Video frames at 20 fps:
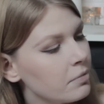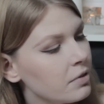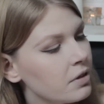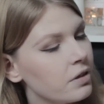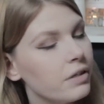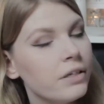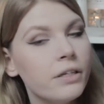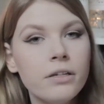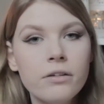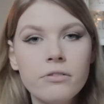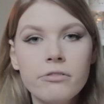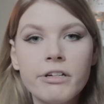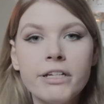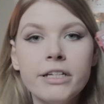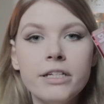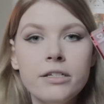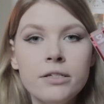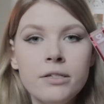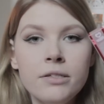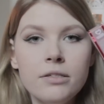the
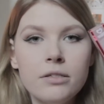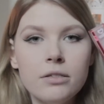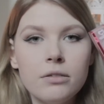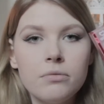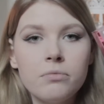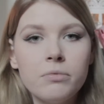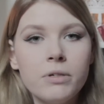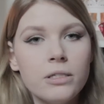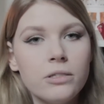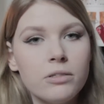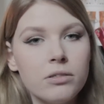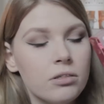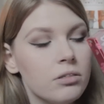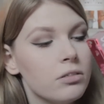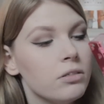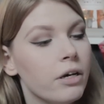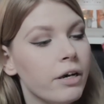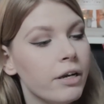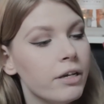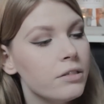ingredients, which
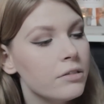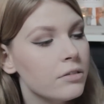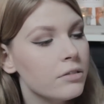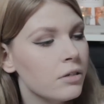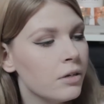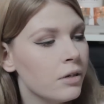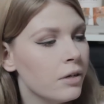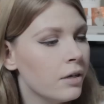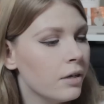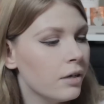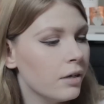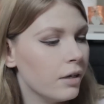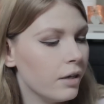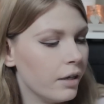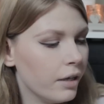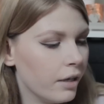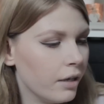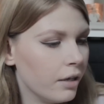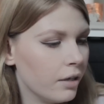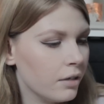is nice.
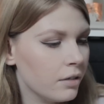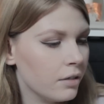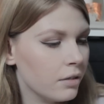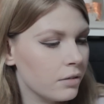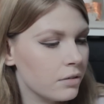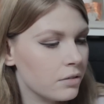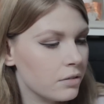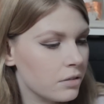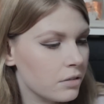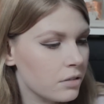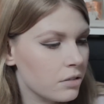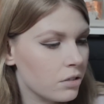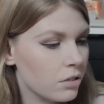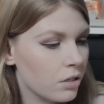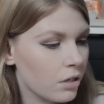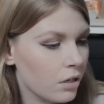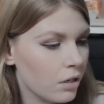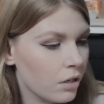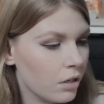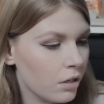And
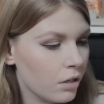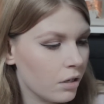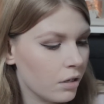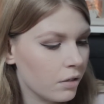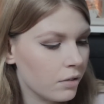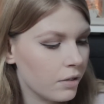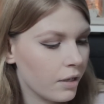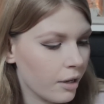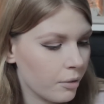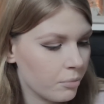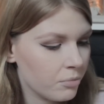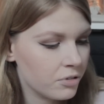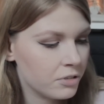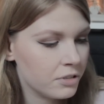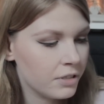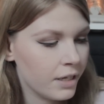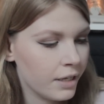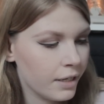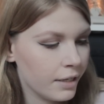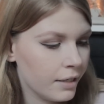yeah, but
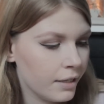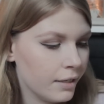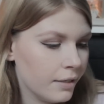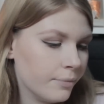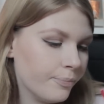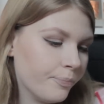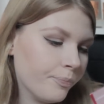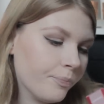they,